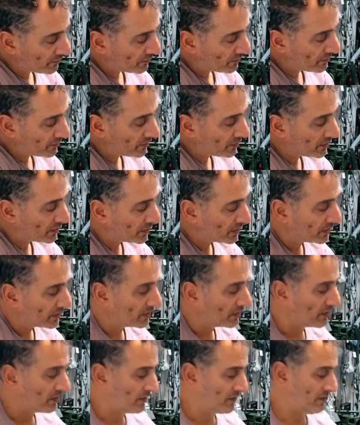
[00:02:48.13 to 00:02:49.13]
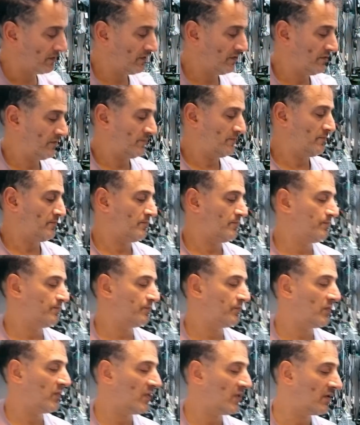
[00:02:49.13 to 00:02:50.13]

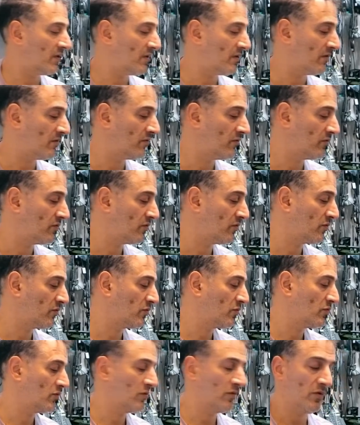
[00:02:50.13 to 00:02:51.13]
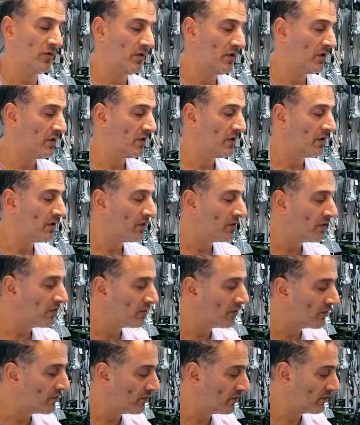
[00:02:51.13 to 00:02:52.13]

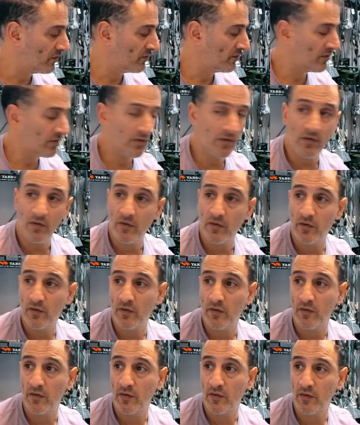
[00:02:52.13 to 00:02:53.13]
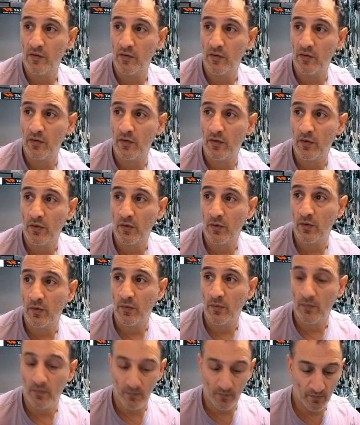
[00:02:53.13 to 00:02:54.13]

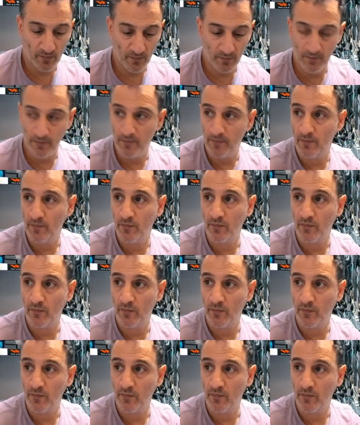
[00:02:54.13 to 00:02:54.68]
No one is speaking in this clip.